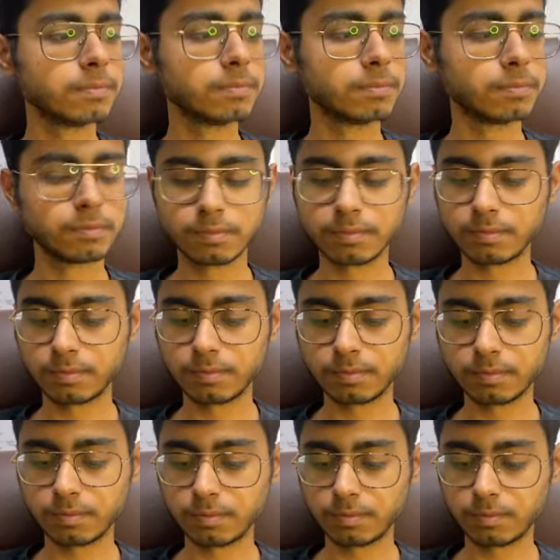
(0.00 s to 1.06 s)

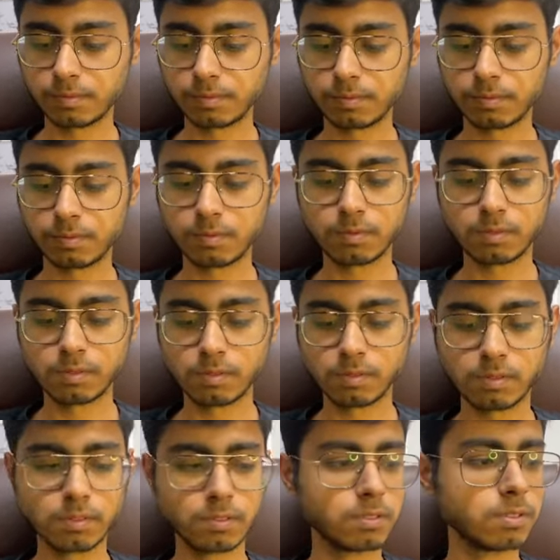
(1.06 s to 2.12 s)

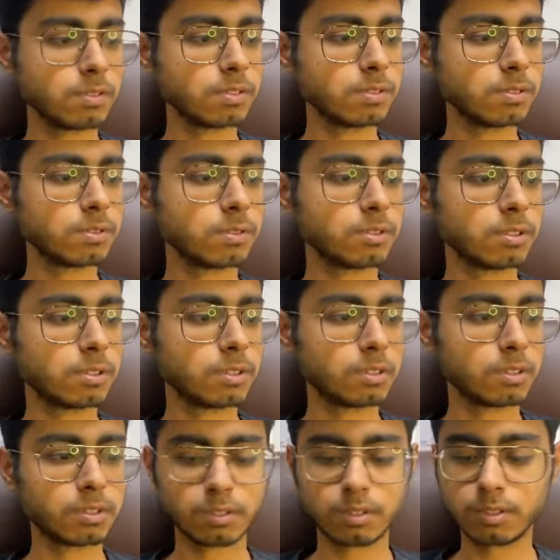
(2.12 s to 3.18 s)

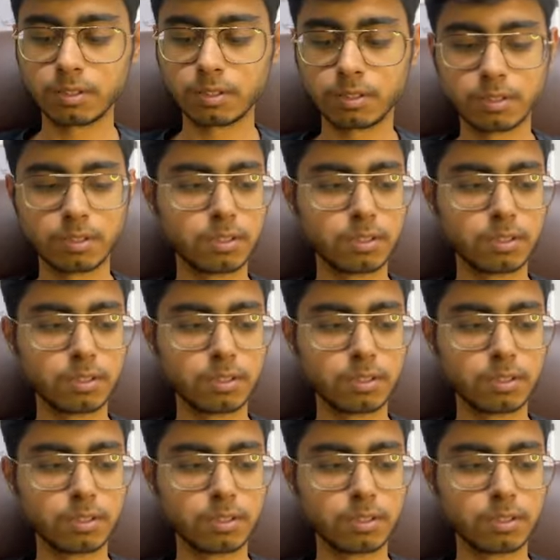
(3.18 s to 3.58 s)
No one is speaking in this clip.